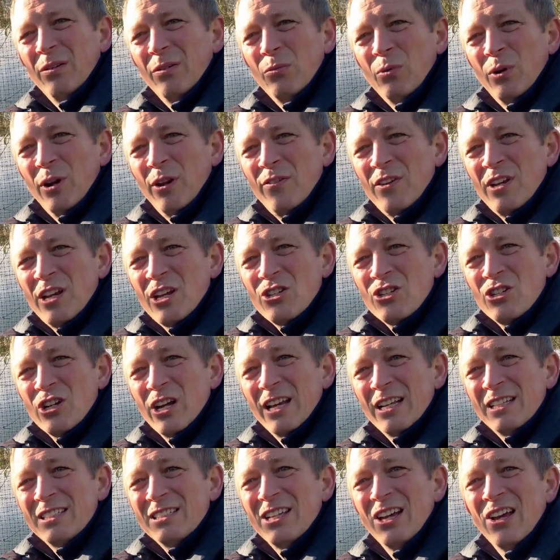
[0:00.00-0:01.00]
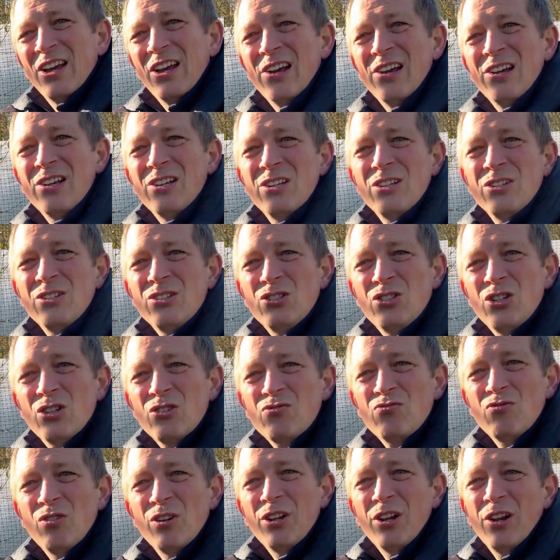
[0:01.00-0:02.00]
whenever you get a chance,
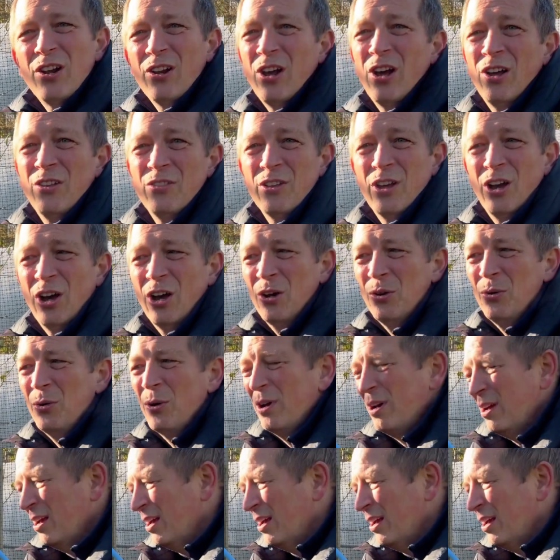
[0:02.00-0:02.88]
just run the hoe